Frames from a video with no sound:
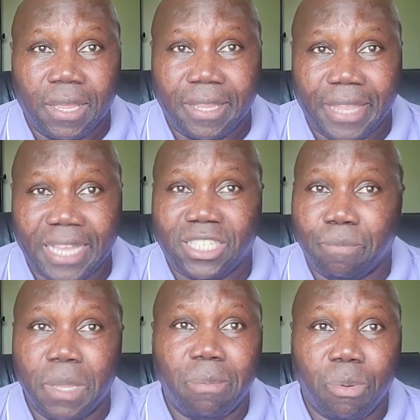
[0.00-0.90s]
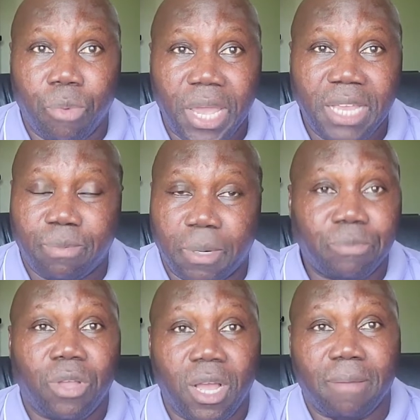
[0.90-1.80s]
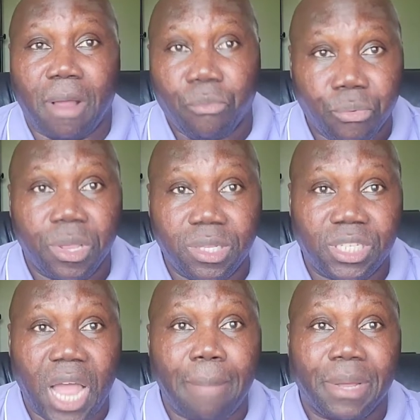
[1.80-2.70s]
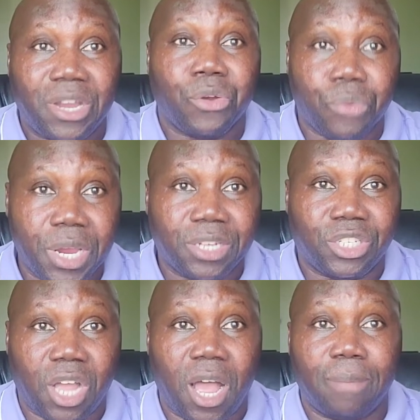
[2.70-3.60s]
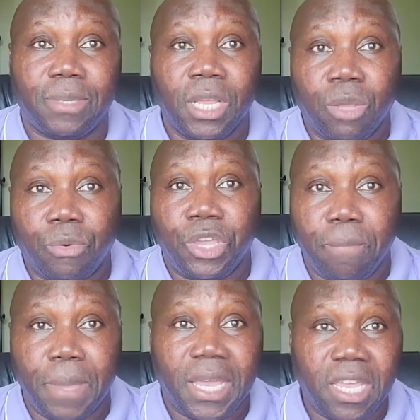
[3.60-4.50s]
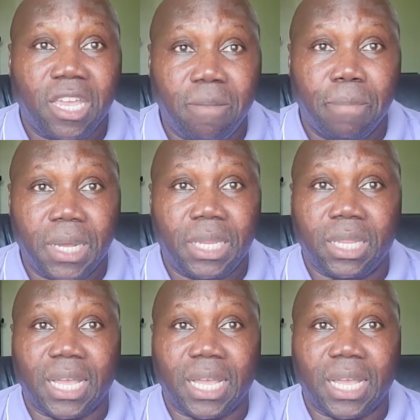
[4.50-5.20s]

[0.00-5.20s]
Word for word: and that's just minimum wage. But I'm talking about real job, a career job where you're making good money.